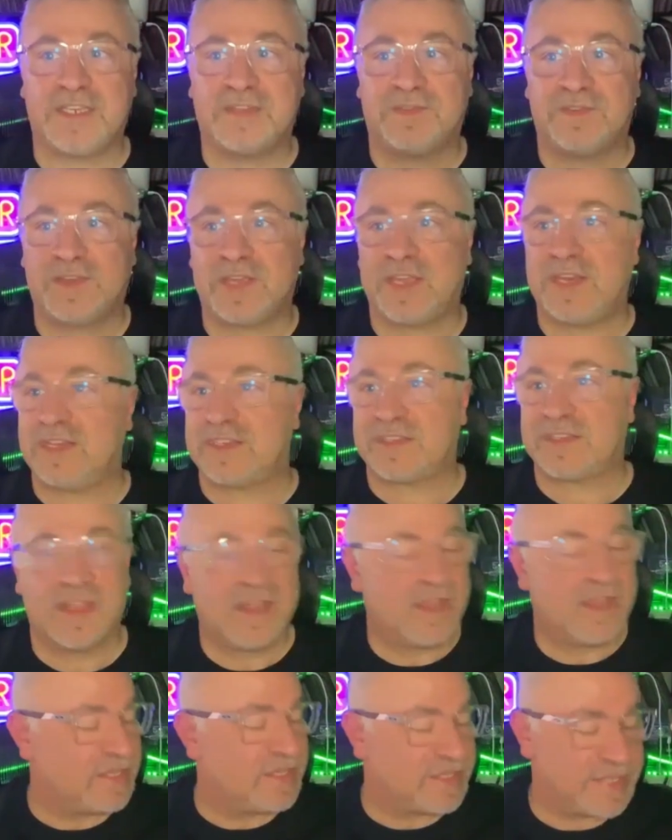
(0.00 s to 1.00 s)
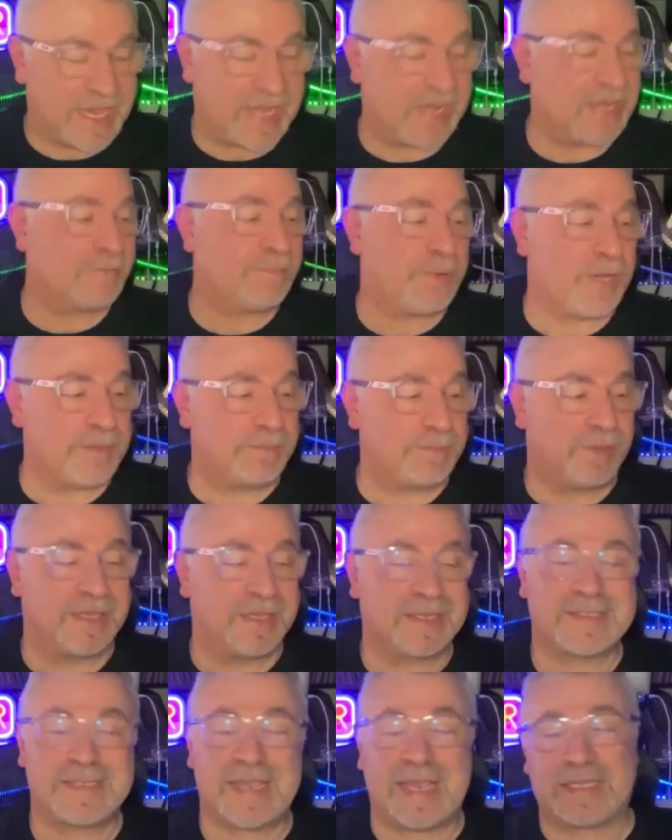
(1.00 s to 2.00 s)
interviewing and just telling people
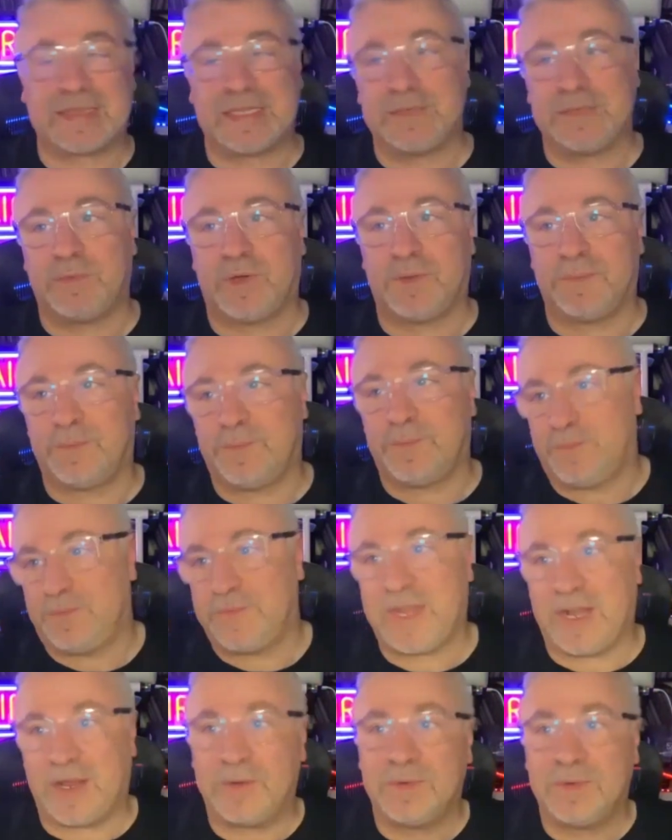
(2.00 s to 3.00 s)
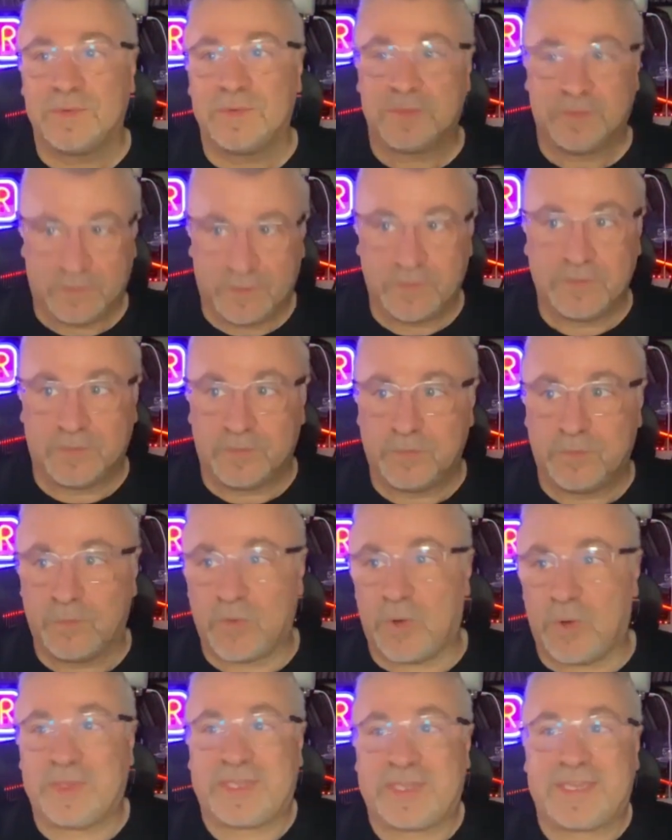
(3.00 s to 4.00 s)
exactly what
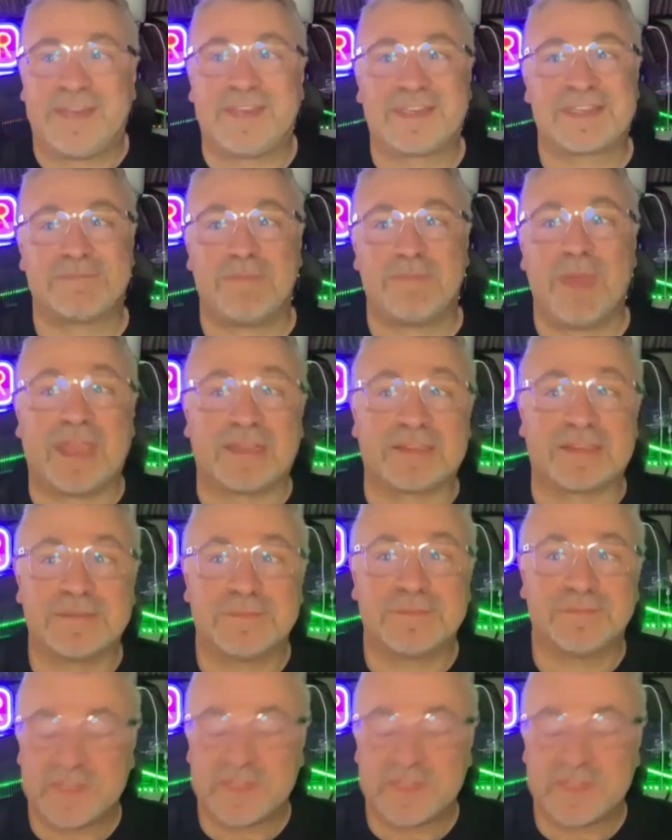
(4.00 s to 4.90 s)
we can expect.